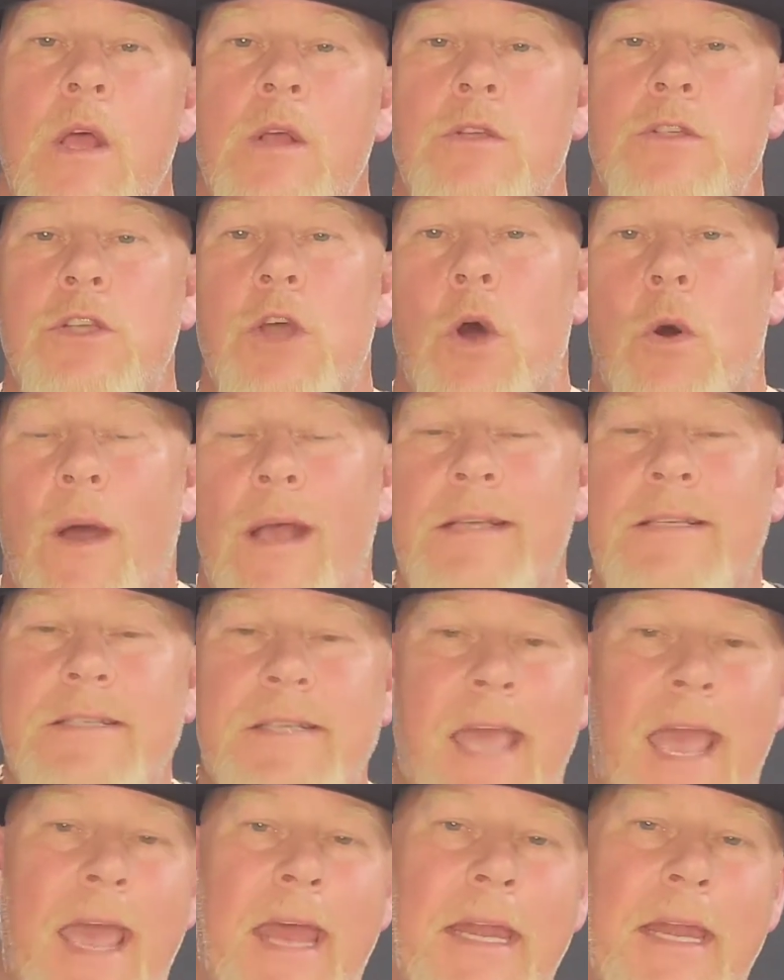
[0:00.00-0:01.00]
So I
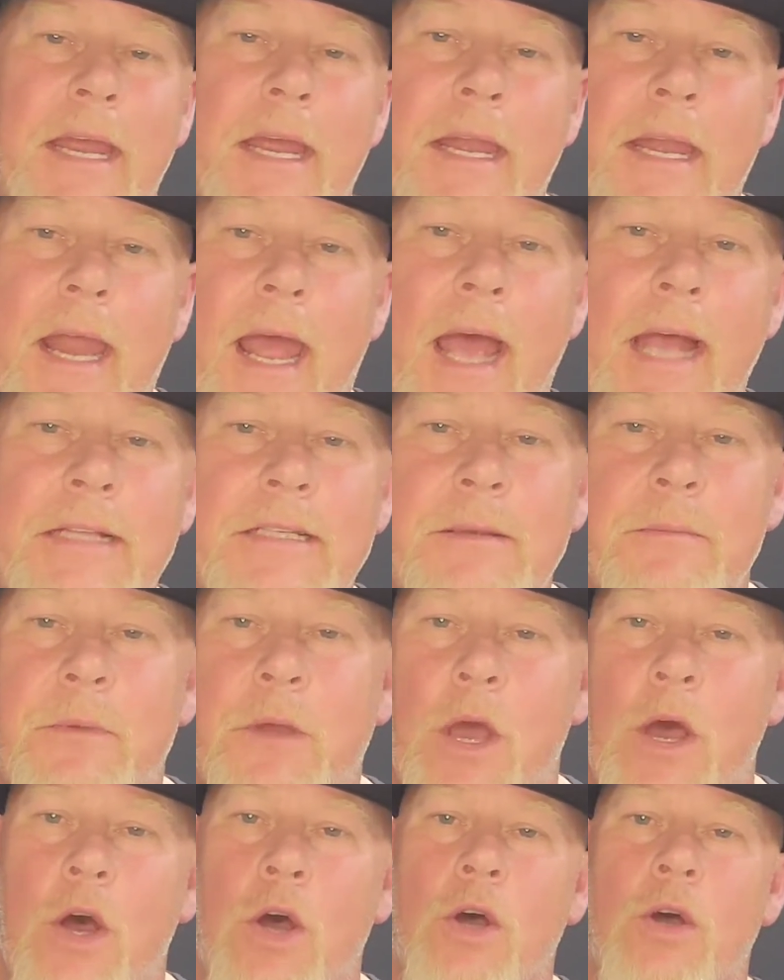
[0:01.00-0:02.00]
scanned it, had some
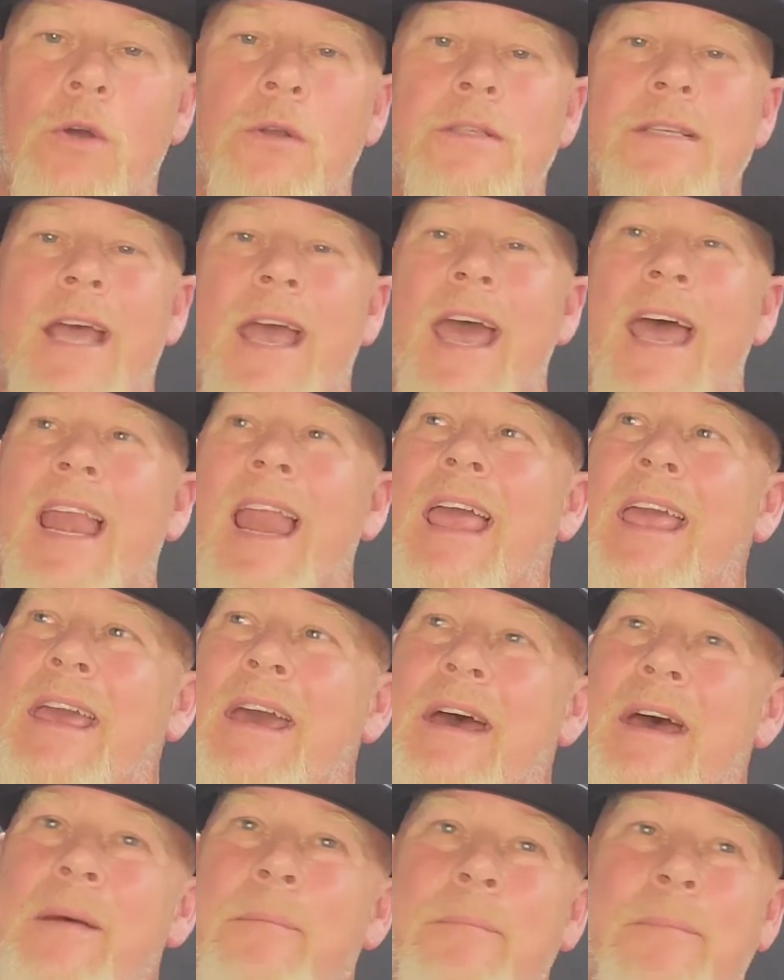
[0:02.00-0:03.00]
codes, I had like
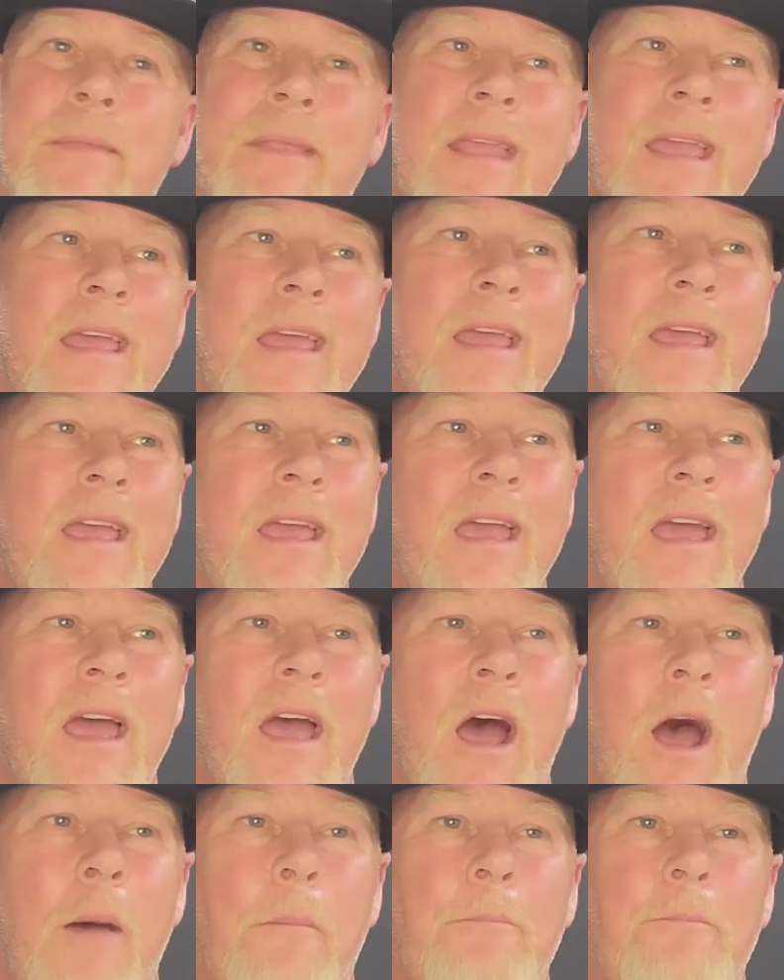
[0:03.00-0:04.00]
a,
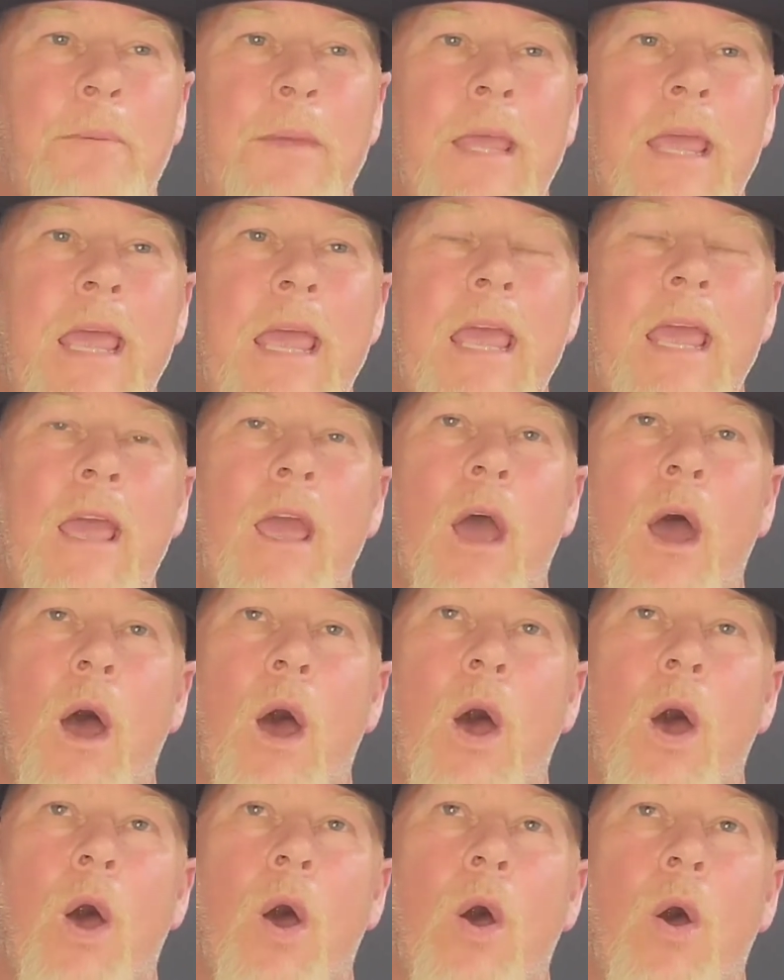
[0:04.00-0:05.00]
a
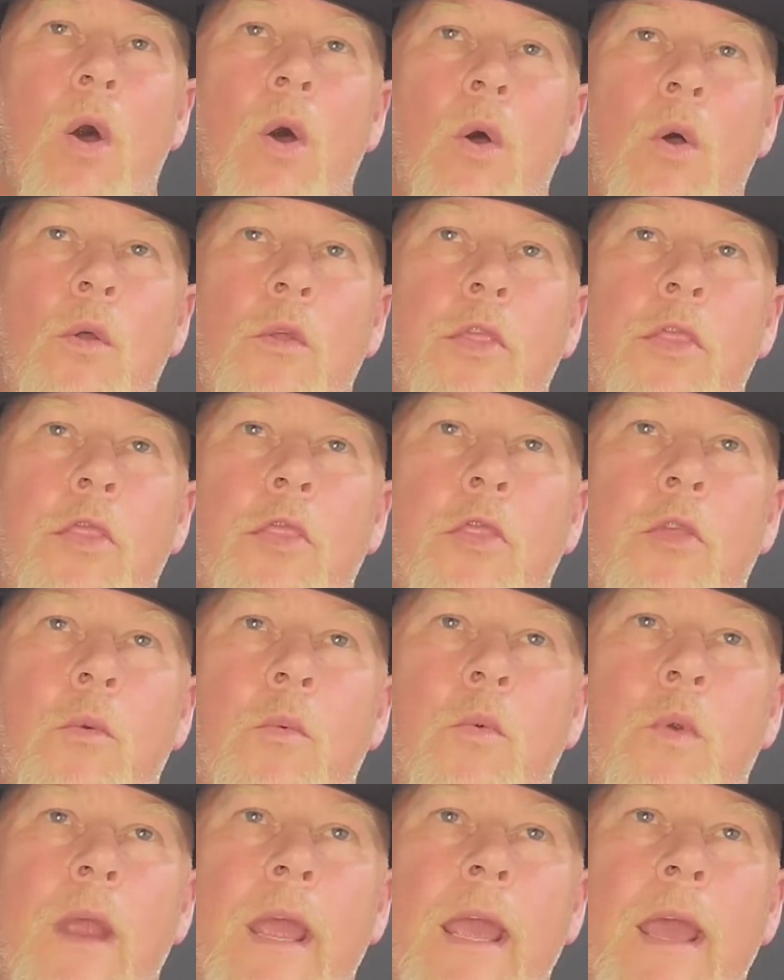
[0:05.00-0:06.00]

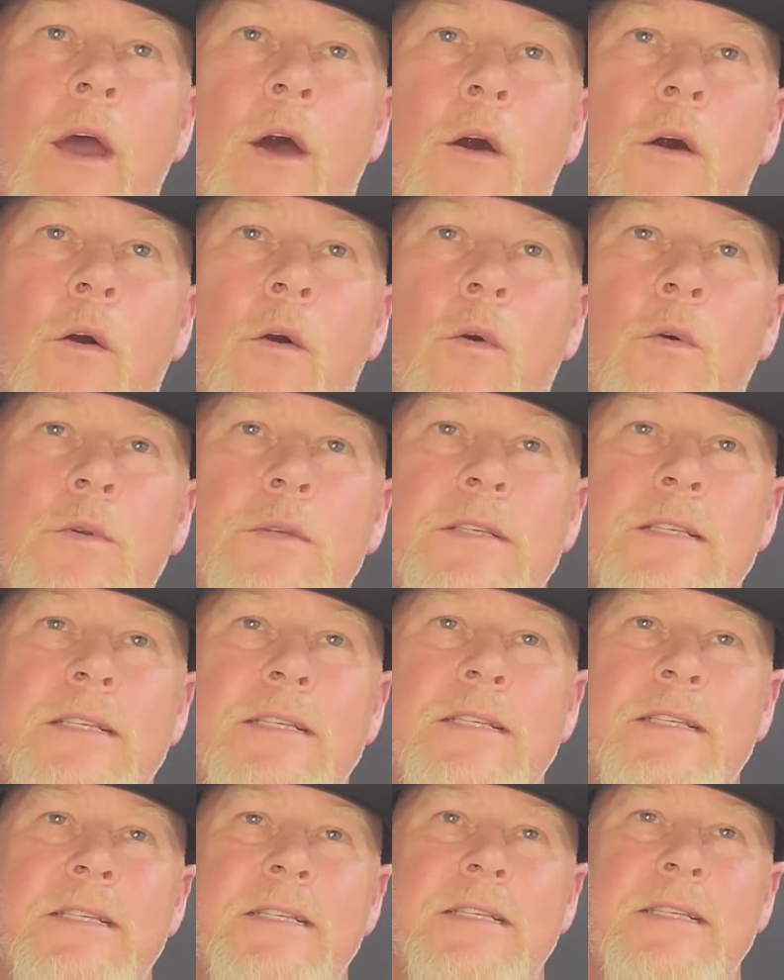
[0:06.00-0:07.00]

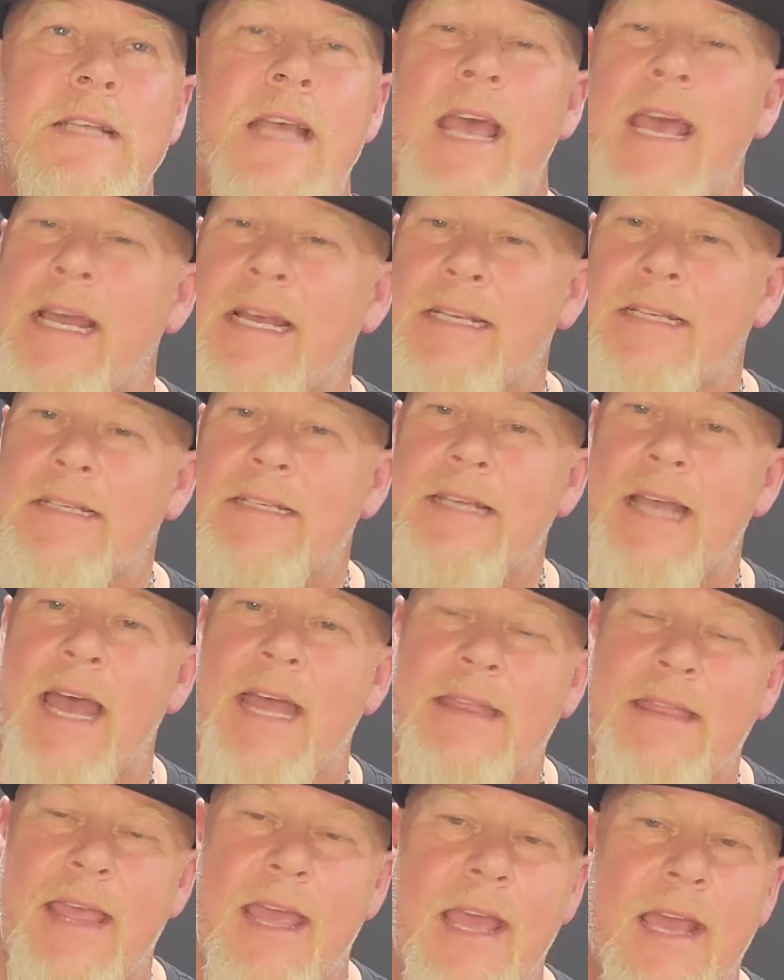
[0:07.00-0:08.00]
P0306, I
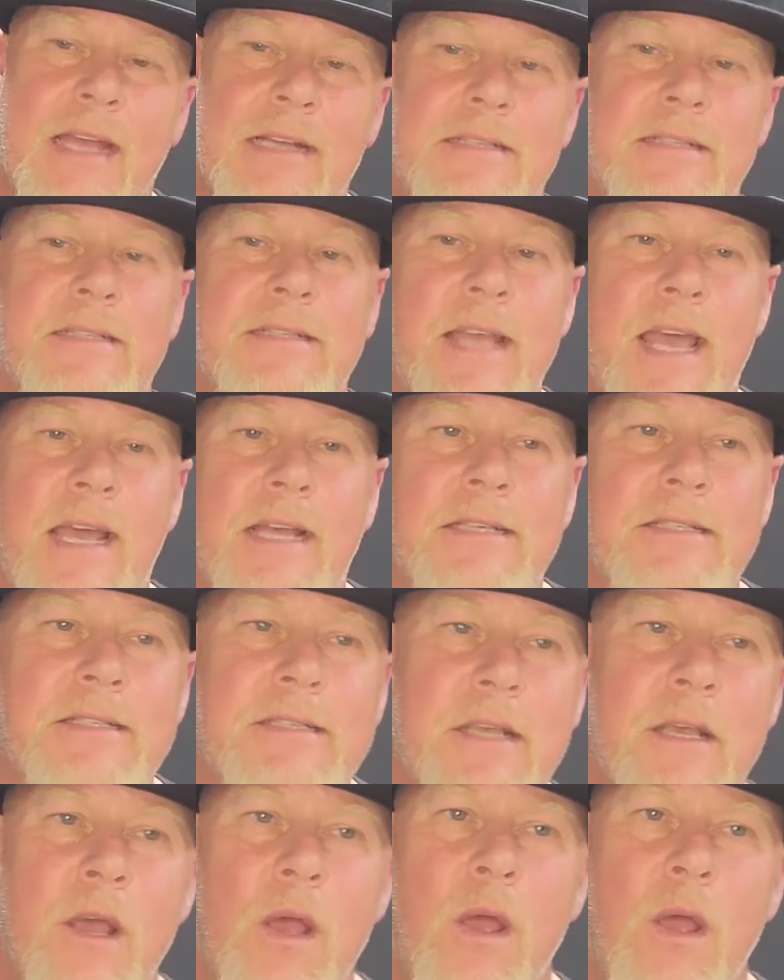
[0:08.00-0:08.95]
think, a 6.